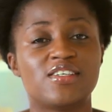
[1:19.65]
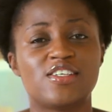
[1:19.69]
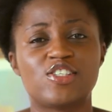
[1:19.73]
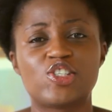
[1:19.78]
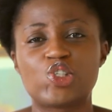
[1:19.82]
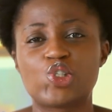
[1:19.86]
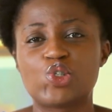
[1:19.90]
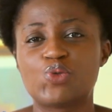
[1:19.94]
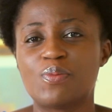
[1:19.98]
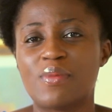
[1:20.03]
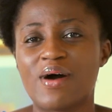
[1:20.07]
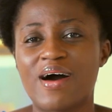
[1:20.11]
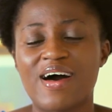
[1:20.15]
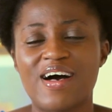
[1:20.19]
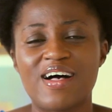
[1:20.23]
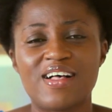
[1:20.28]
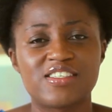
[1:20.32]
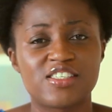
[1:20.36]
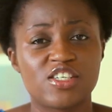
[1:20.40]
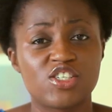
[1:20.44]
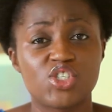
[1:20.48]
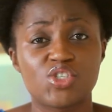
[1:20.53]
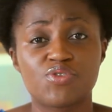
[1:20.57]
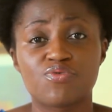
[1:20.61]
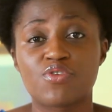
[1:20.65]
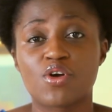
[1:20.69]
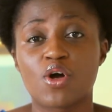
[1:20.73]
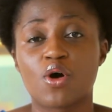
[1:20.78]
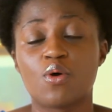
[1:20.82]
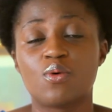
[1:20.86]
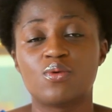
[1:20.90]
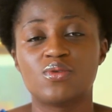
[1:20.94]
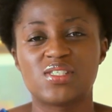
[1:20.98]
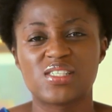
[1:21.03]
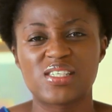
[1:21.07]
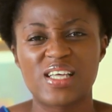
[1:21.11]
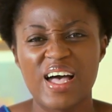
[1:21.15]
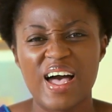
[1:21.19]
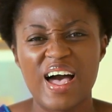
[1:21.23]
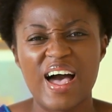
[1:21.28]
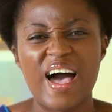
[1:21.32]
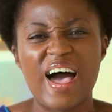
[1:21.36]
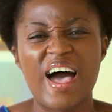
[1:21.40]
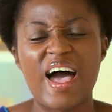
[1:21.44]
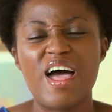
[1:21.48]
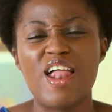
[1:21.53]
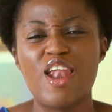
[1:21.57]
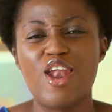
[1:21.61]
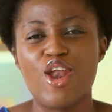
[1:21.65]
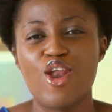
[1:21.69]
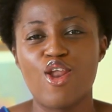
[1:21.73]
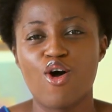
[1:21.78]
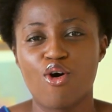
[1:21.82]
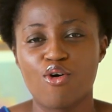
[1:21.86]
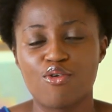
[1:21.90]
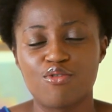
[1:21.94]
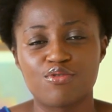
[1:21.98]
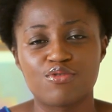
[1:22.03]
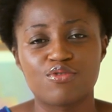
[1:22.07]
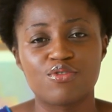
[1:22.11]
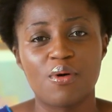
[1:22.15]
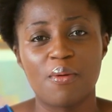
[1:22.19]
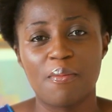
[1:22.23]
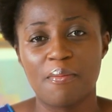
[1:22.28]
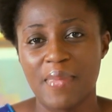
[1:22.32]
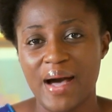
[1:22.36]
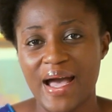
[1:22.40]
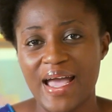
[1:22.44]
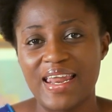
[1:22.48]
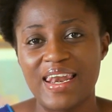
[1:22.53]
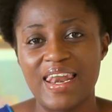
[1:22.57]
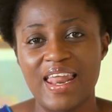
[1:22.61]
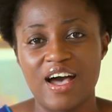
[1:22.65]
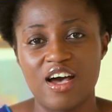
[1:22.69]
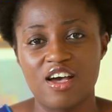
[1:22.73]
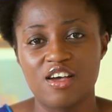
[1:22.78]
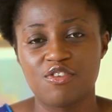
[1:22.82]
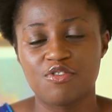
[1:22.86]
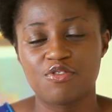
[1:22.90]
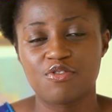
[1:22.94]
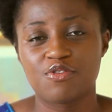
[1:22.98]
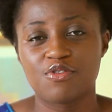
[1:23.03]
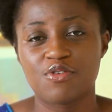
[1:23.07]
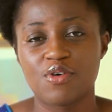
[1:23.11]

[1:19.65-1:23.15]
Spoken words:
its smiles, its frowns, I love my life.